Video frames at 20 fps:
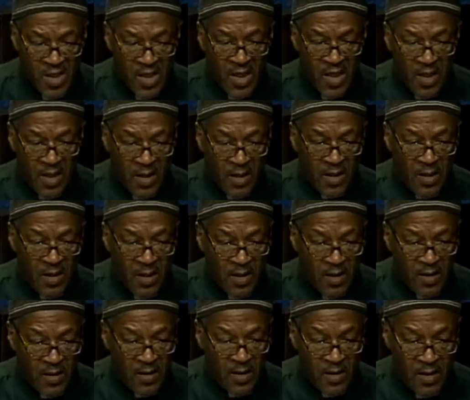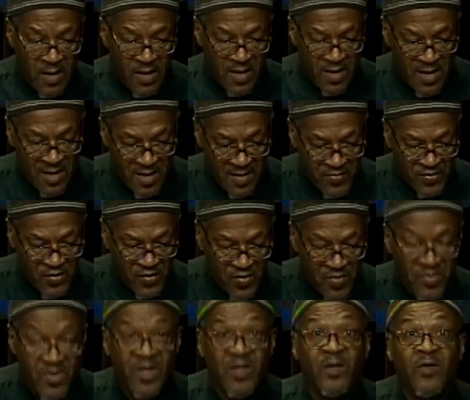I'm sure
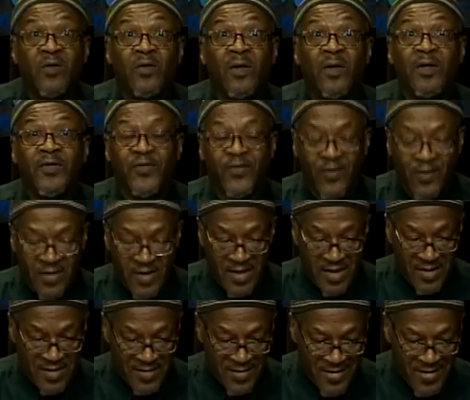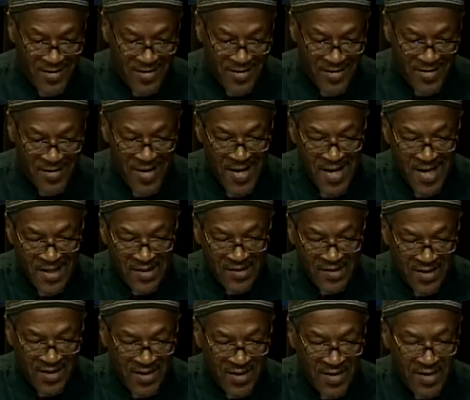many of you saw that.
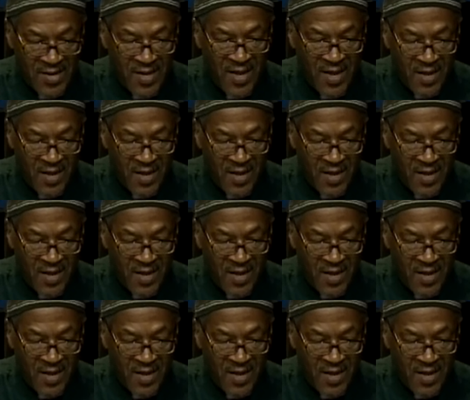The